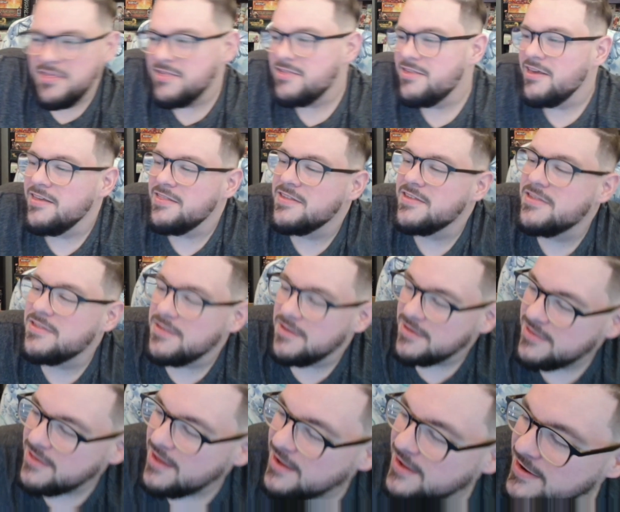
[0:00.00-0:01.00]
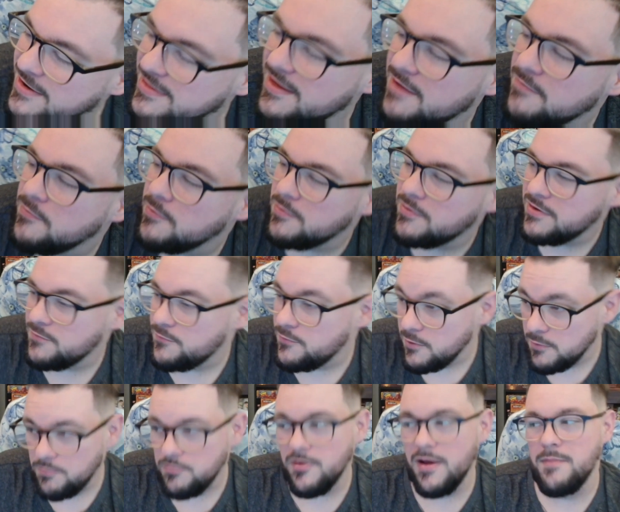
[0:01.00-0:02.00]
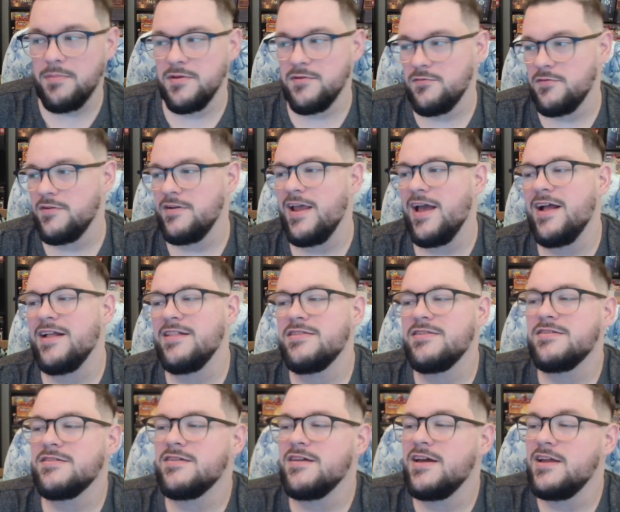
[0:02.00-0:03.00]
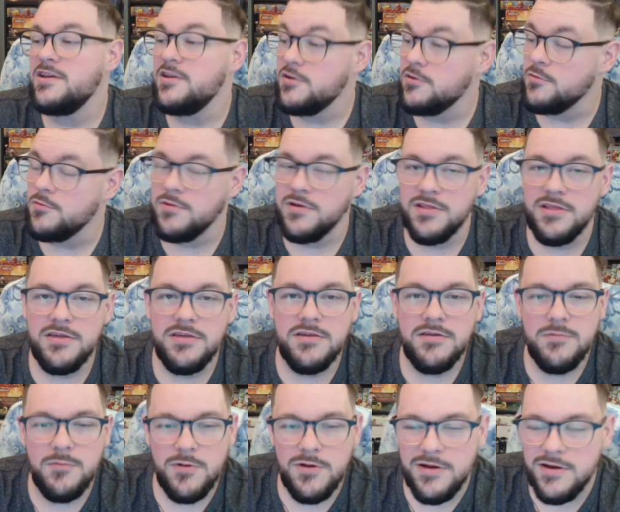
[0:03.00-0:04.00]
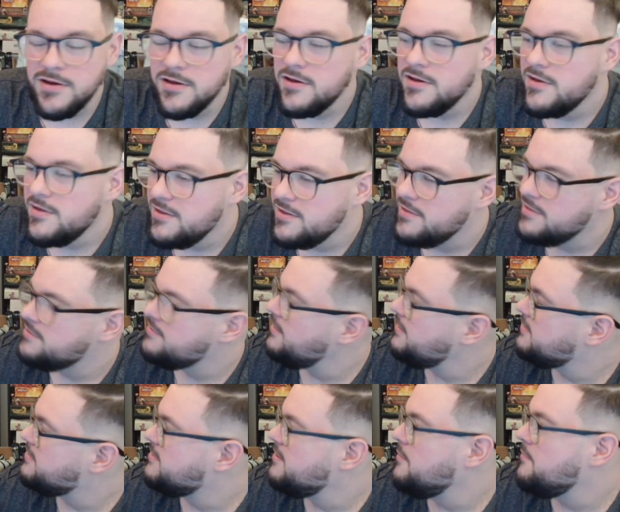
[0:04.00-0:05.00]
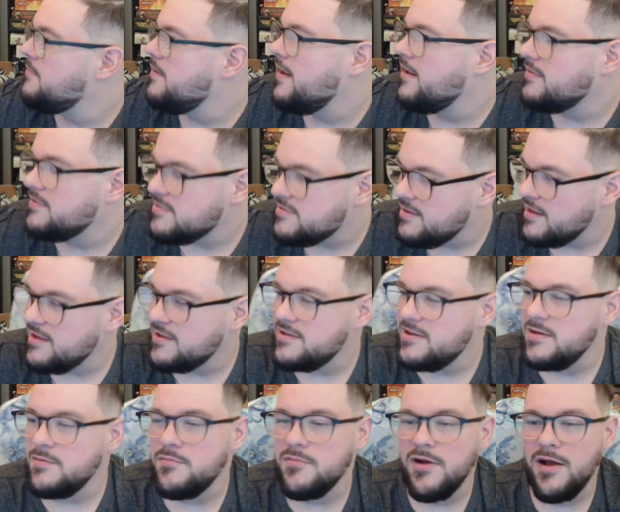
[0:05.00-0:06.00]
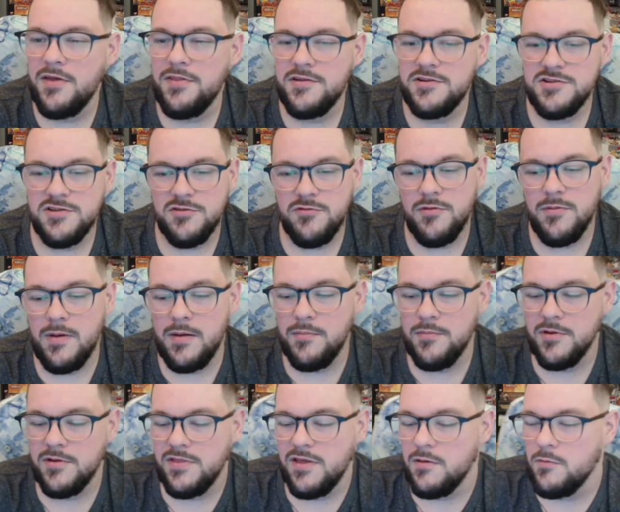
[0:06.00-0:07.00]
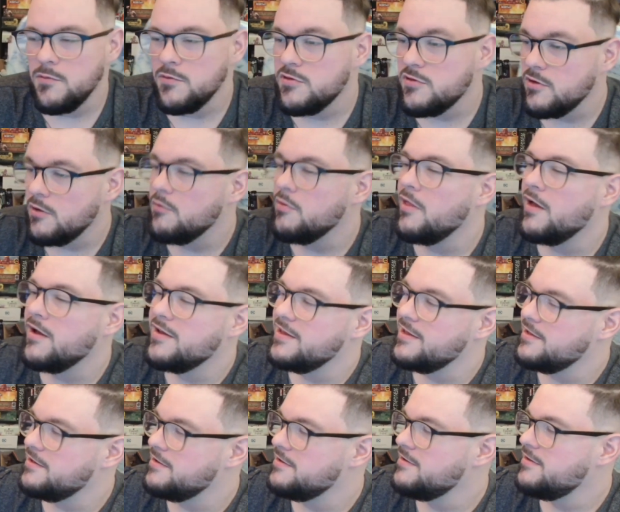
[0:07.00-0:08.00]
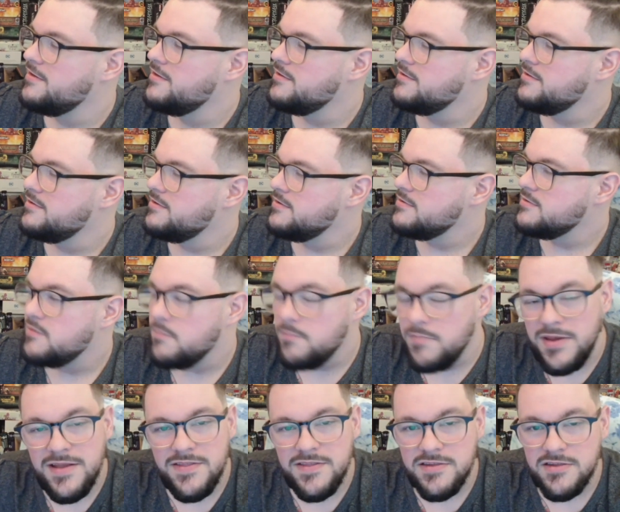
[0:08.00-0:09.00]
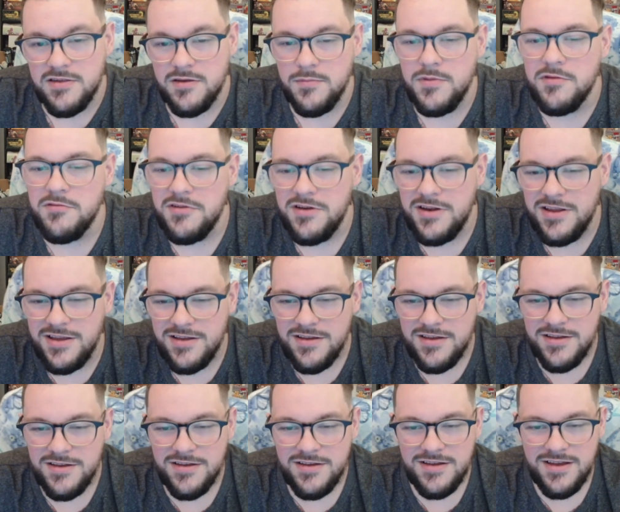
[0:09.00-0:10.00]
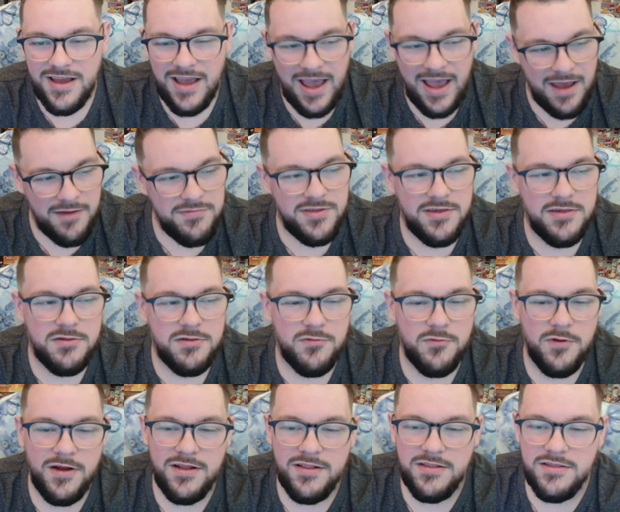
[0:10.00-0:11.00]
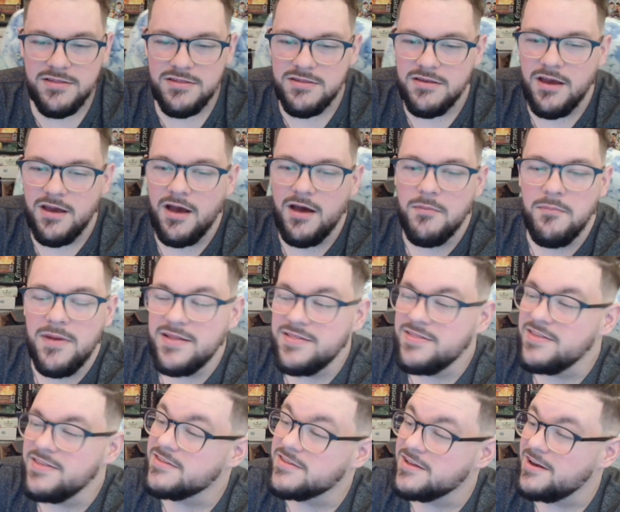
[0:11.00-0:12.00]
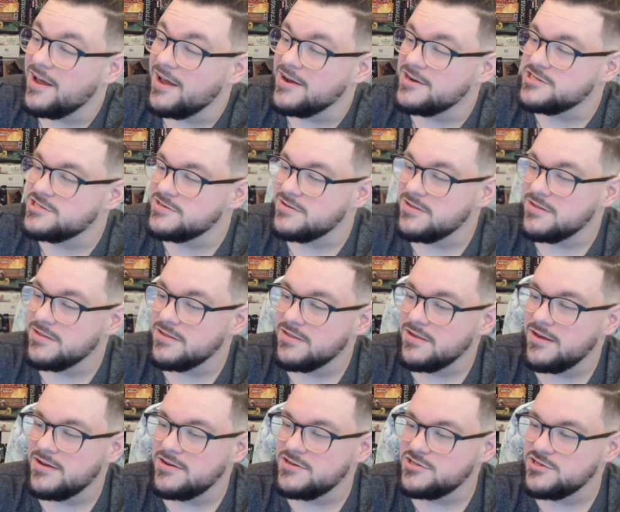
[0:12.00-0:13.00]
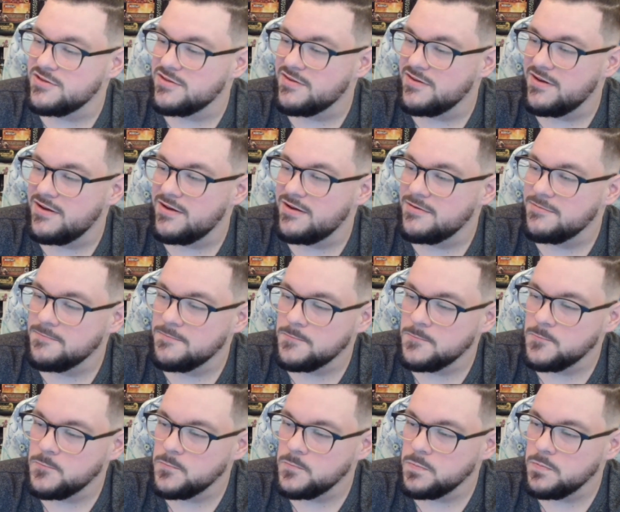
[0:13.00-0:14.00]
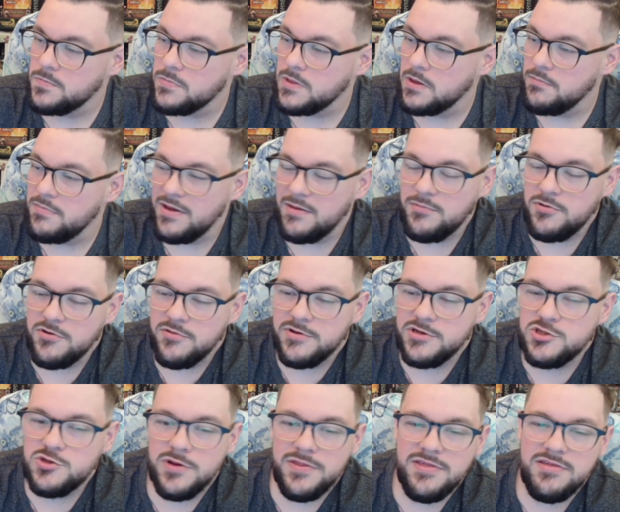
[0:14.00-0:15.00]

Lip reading: take this second as everyone. If you're prepping for Nats and you're really worried, let's take a step back. Let's take a deep breath and just remember that we're so lucky to be in this community, have these friends, make these connections, and just be able to enjoy this